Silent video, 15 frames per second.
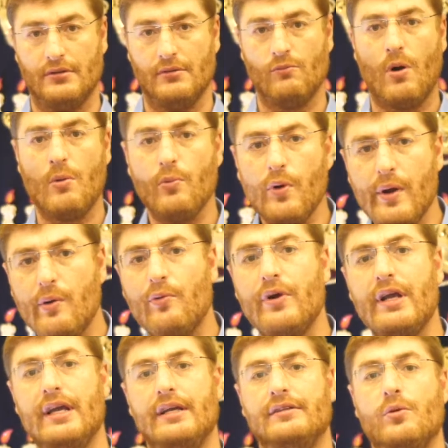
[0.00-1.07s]
When we
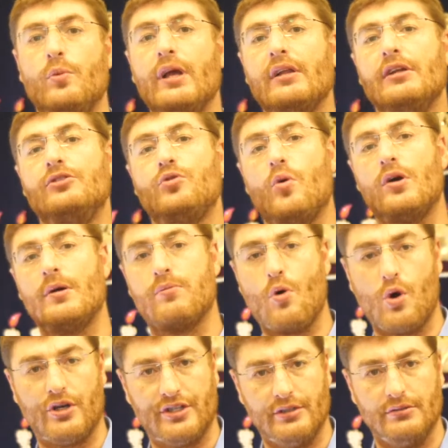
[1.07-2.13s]
read the weekly Torah
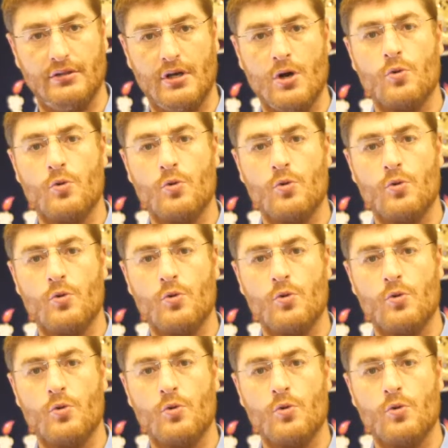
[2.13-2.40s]
portion,